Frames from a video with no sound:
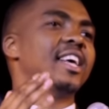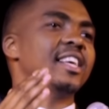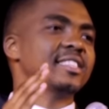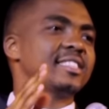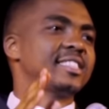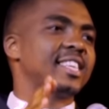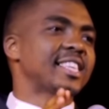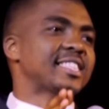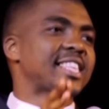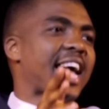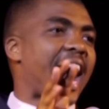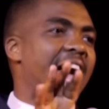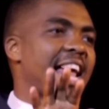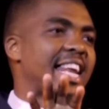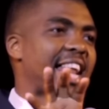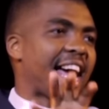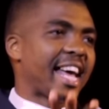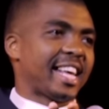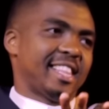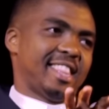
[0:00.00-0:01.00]
It's just
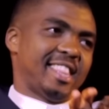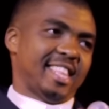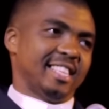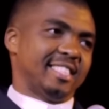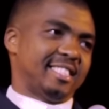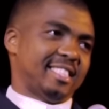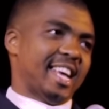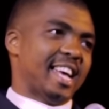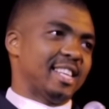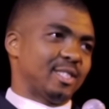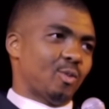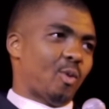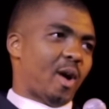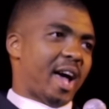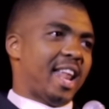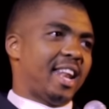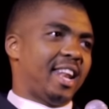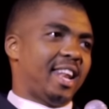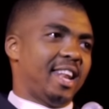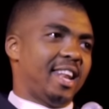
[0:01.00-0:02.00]
I like this as
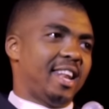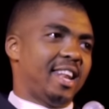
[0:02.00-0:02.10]
well.